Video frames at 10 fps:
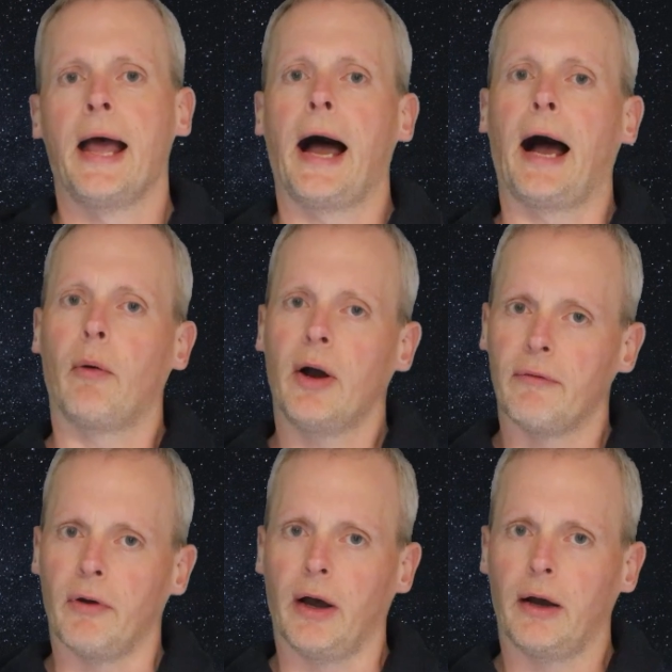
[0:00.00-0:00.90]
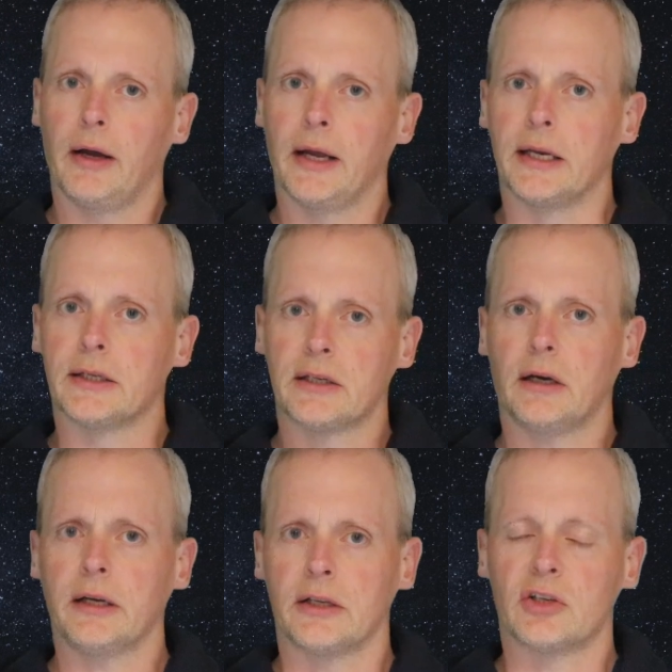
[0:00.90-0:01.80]
However,
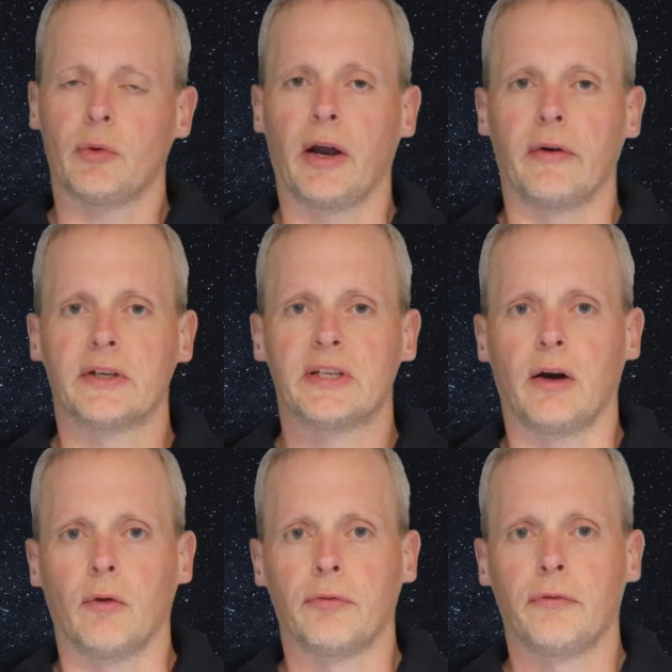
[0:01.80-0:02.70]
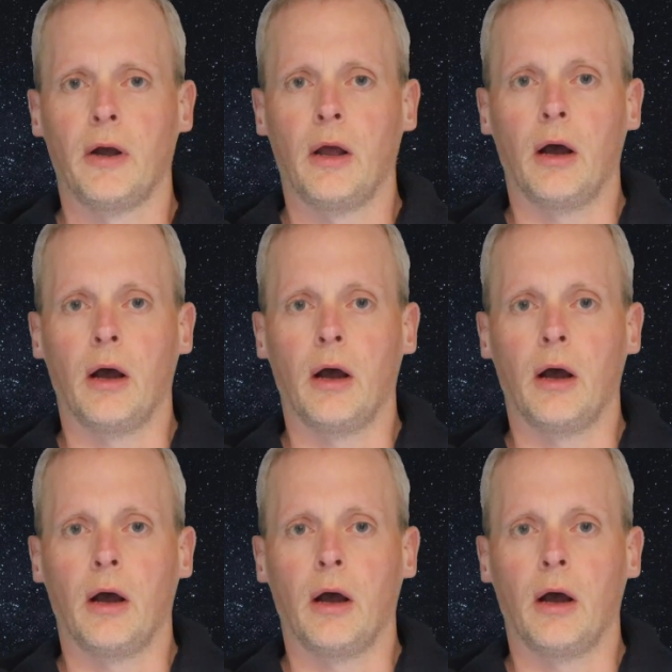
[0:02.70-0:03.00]
inside the square itself